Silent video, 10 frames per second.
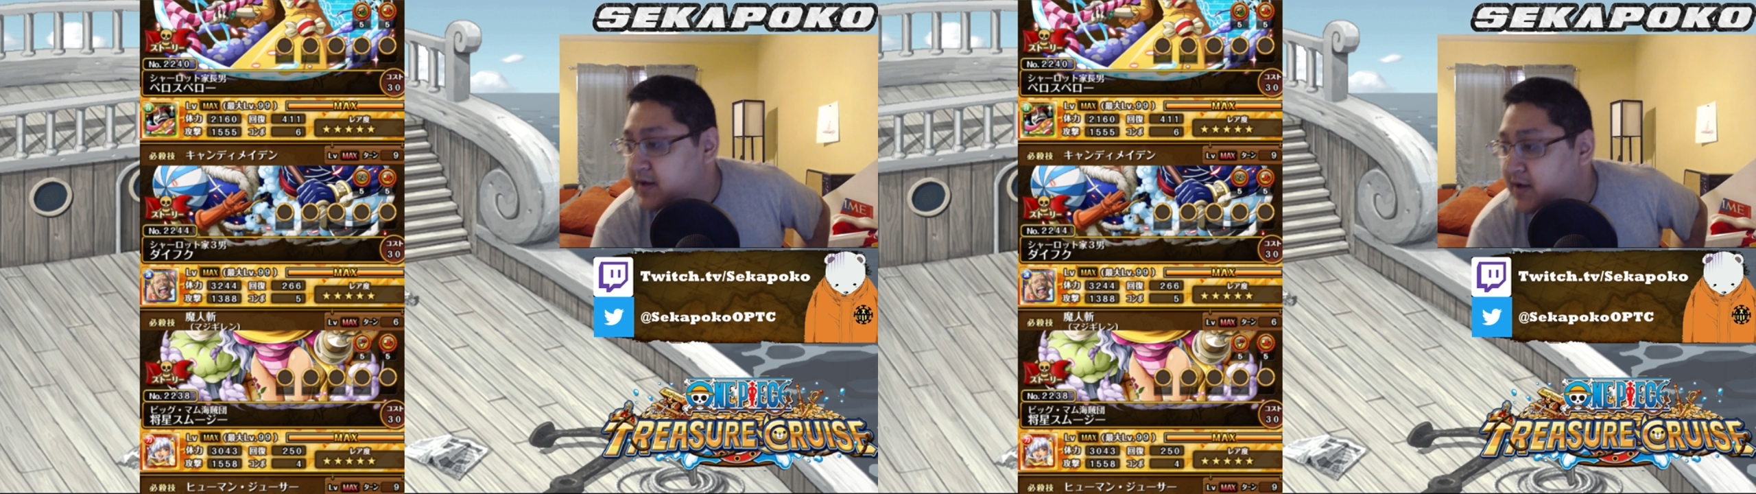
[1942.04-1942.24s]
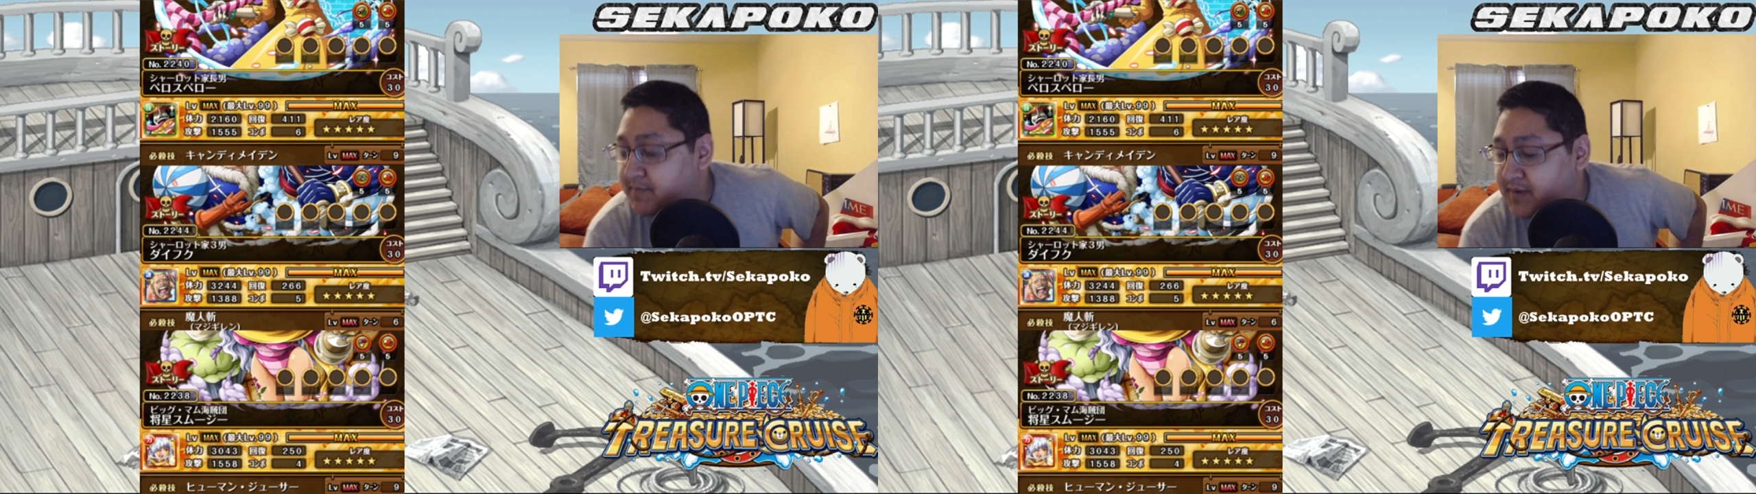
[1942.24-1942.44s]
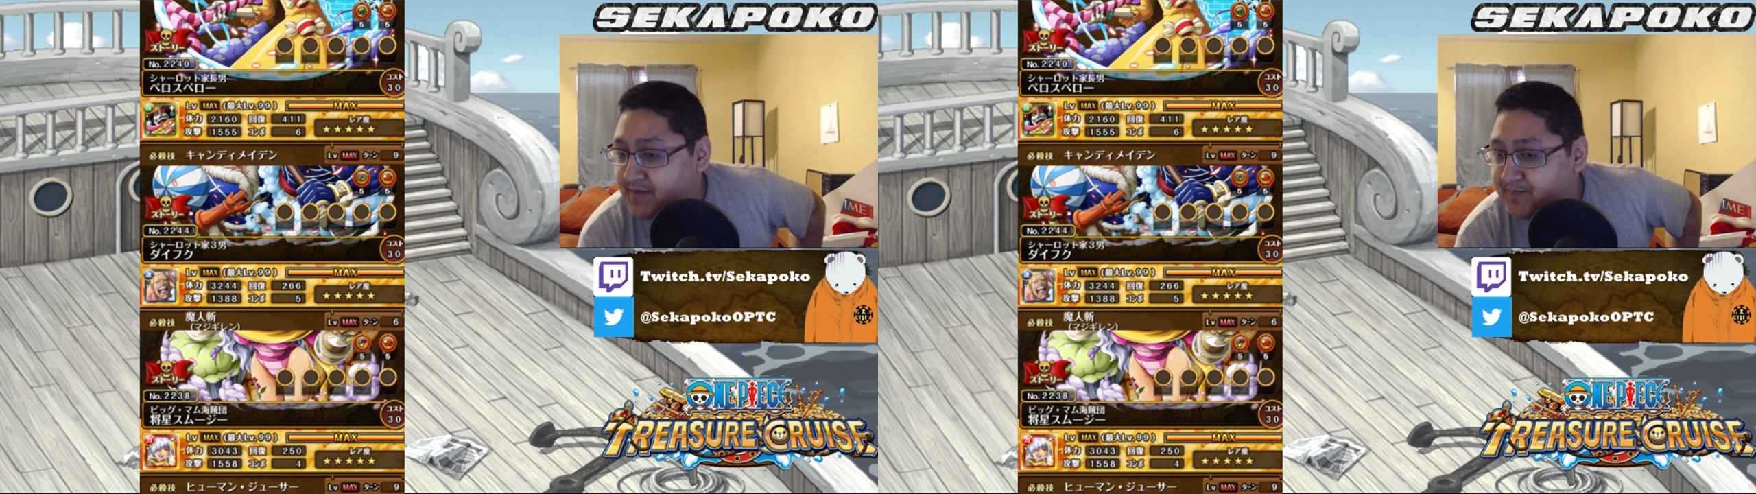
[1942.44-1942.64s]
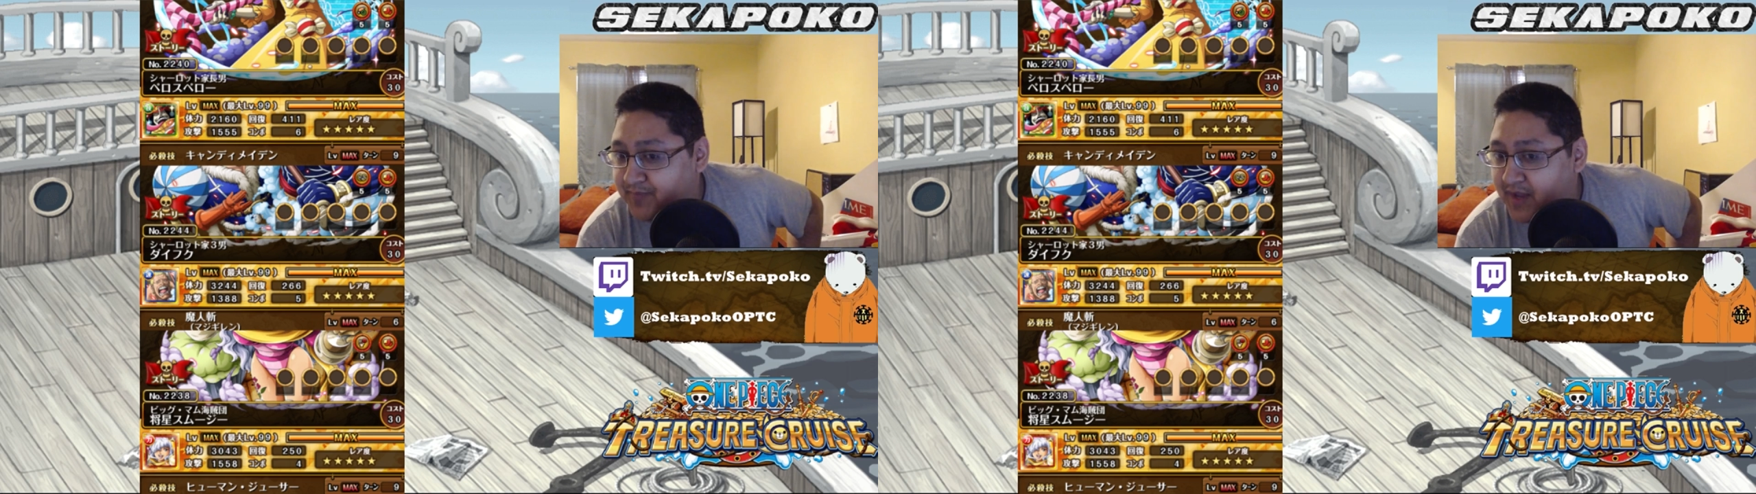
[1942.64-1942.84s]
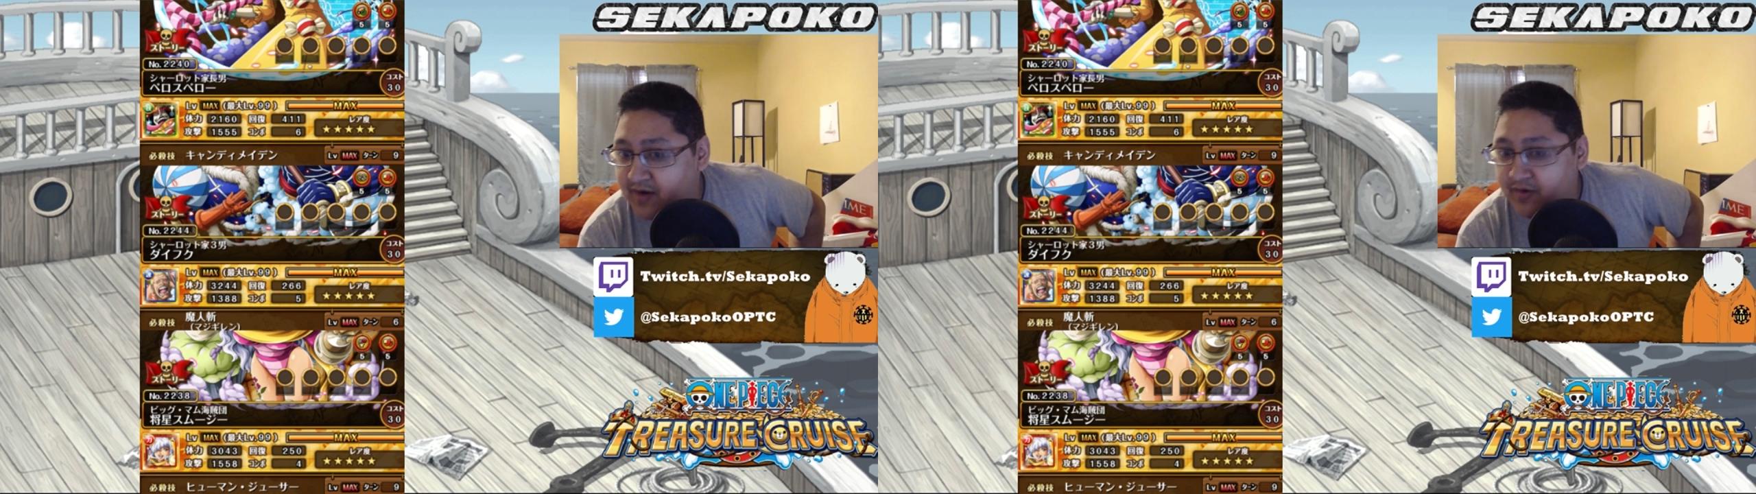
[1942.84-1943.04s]
But
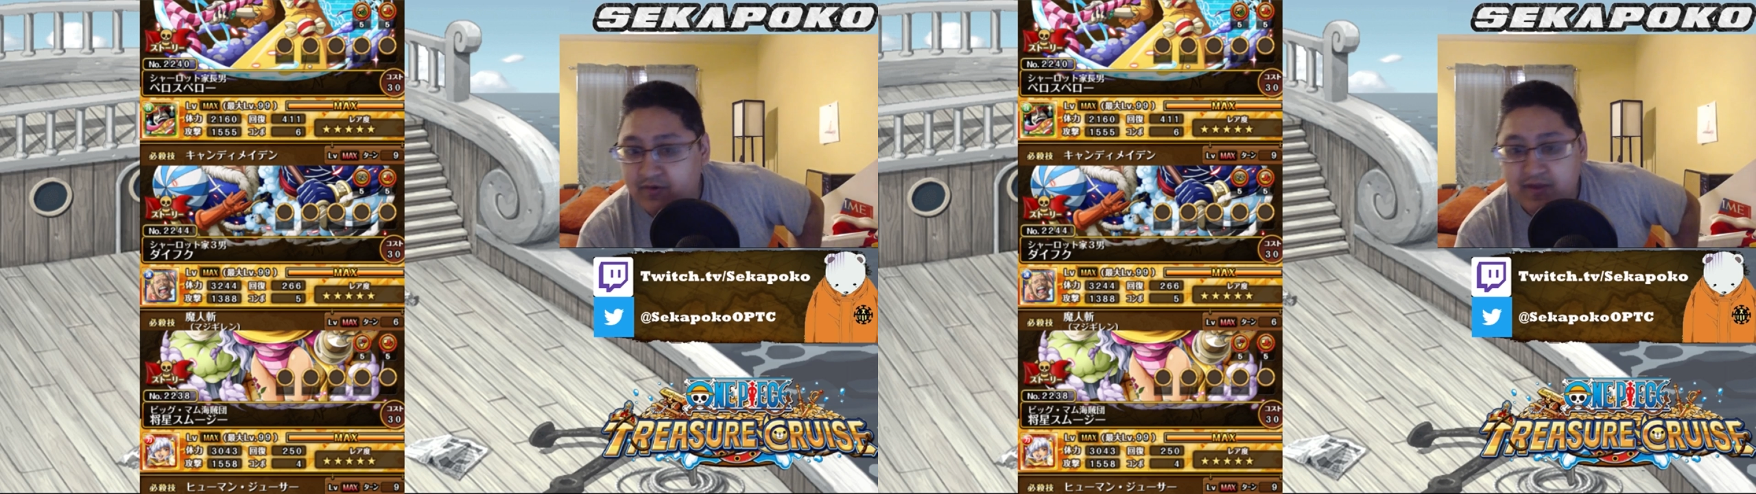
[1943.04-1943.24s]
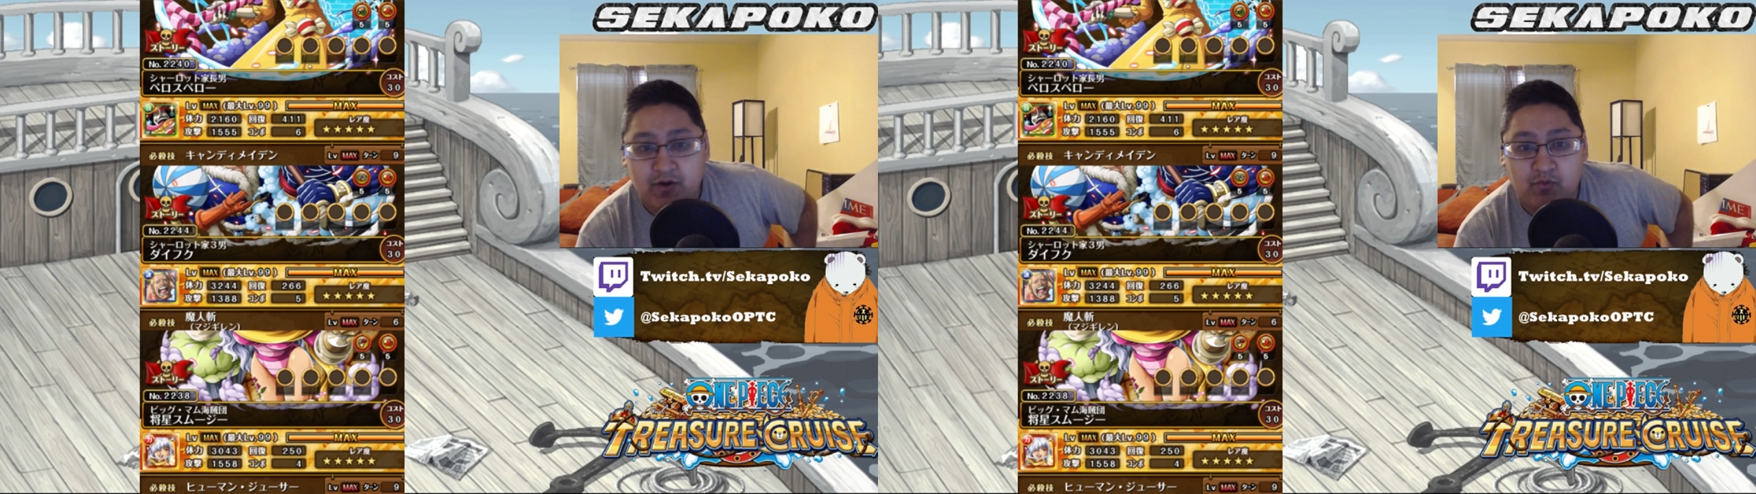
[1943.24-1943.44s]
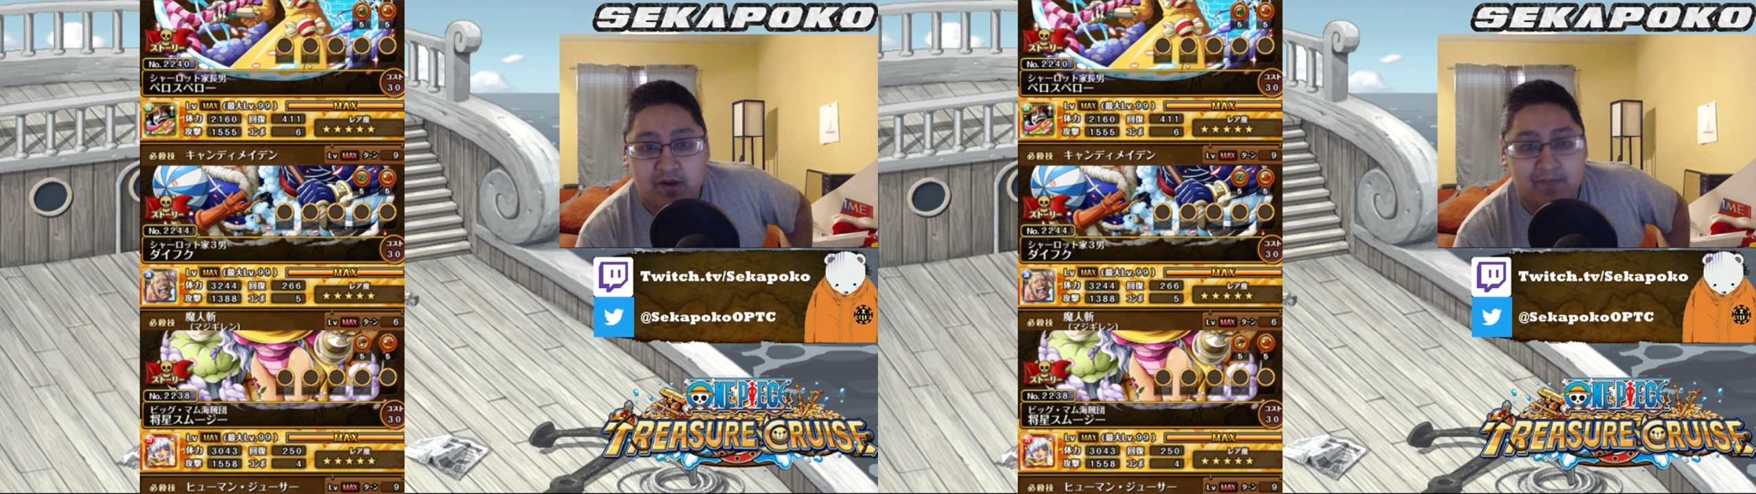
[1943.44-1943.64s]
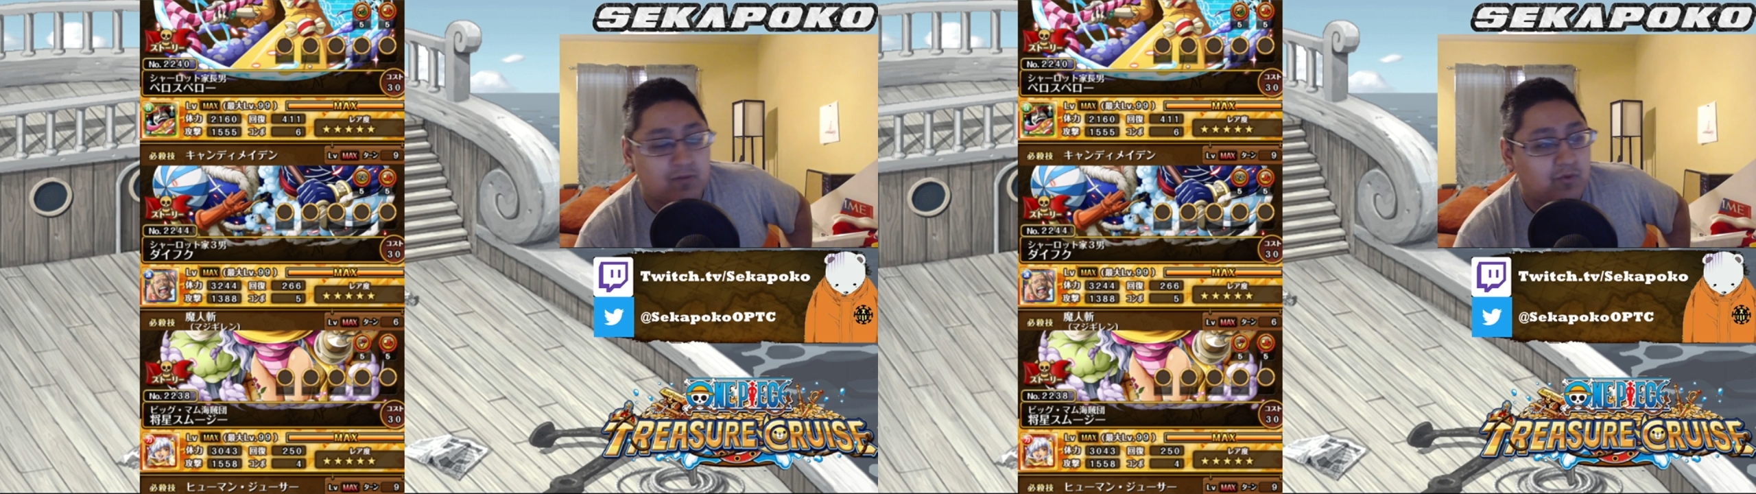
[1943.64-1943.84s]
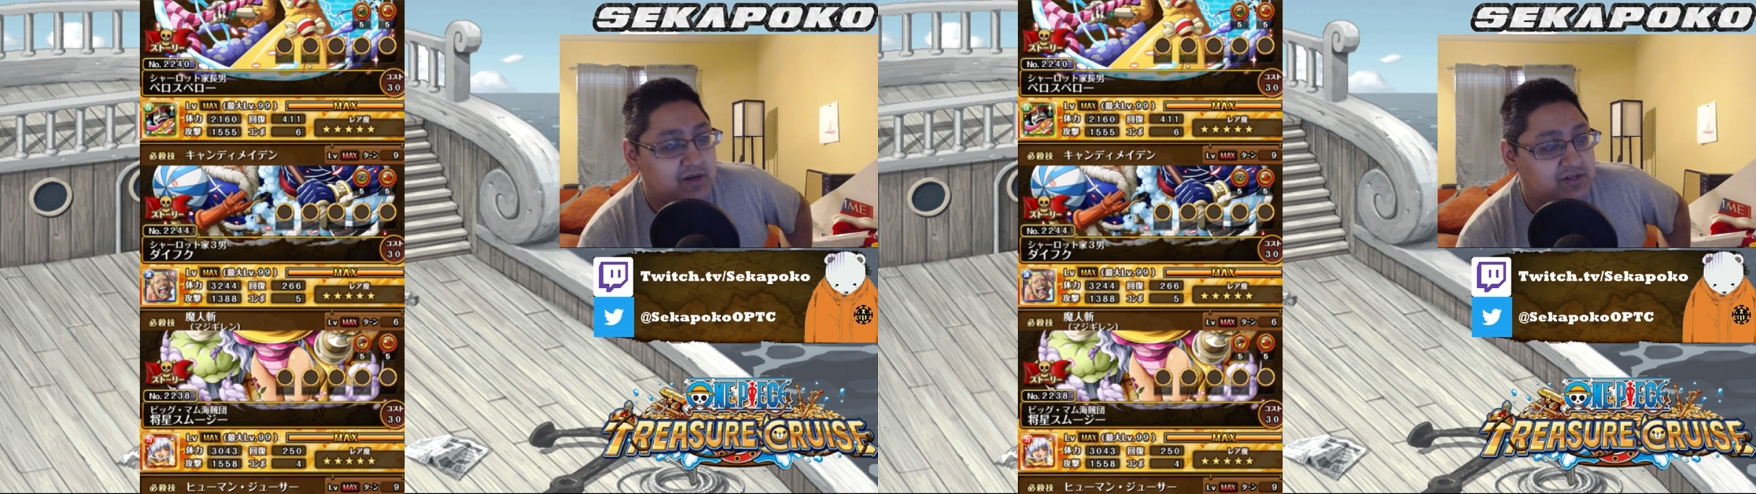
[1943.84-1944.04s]
I don't really know what I'm going
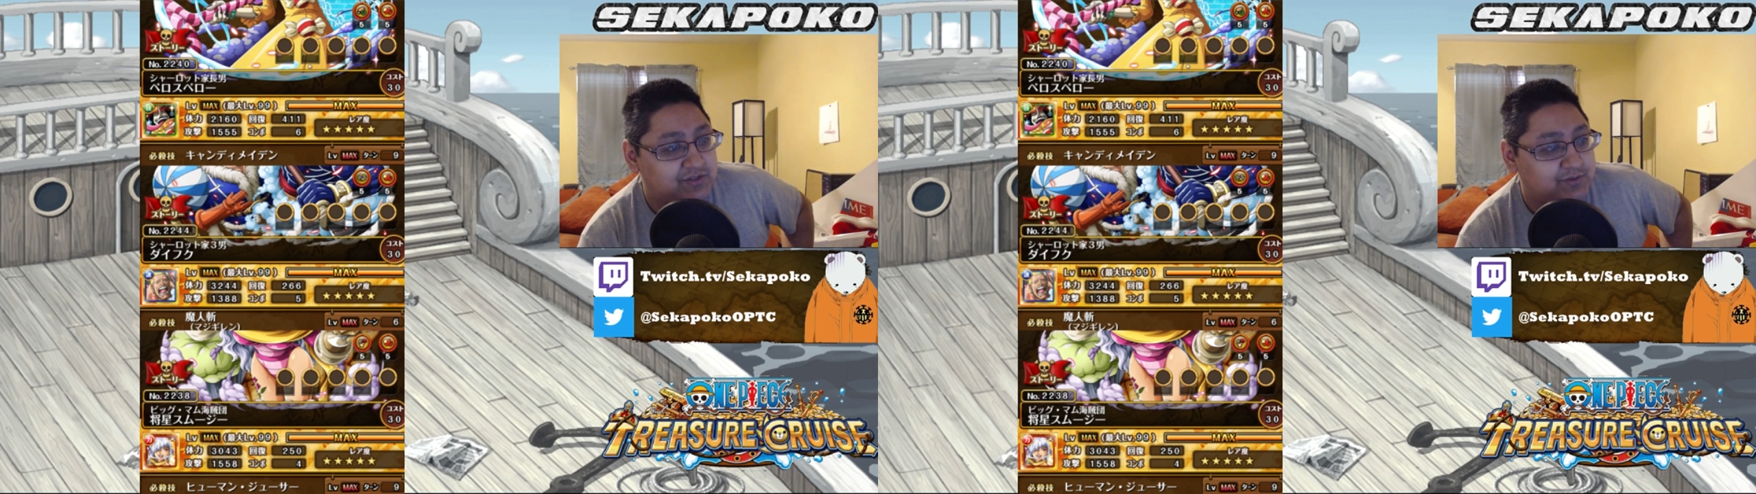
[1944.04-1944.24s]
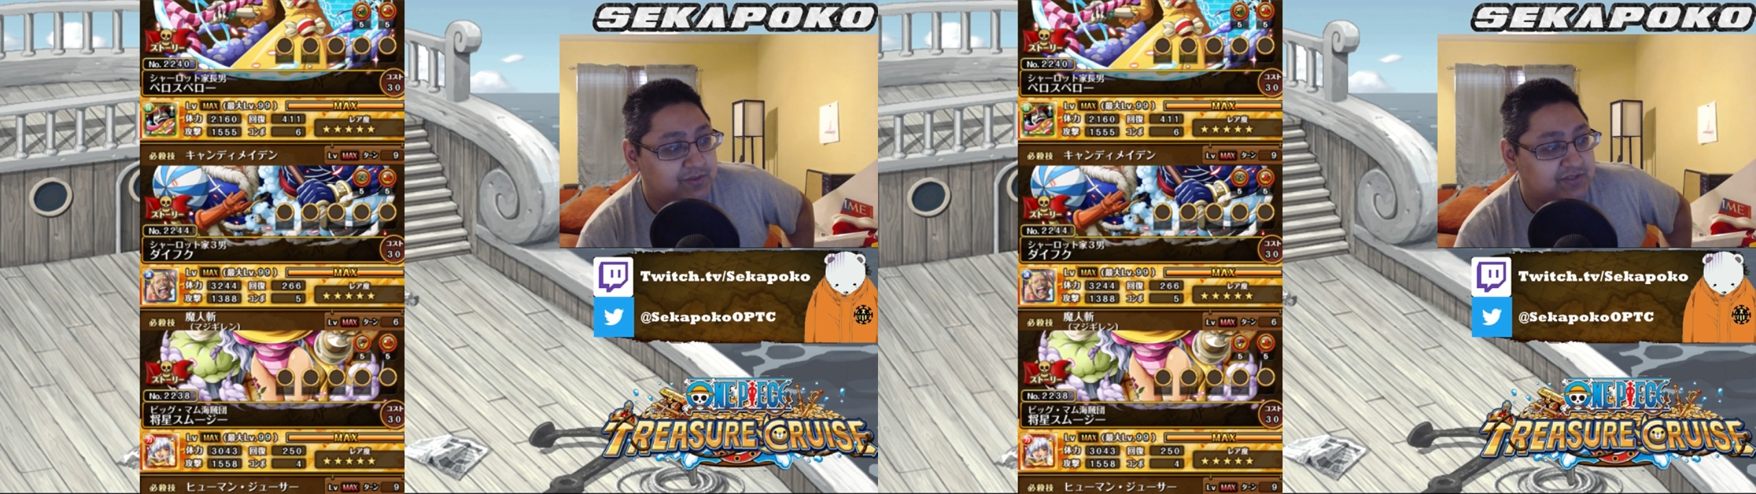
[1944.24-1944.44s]
to want to do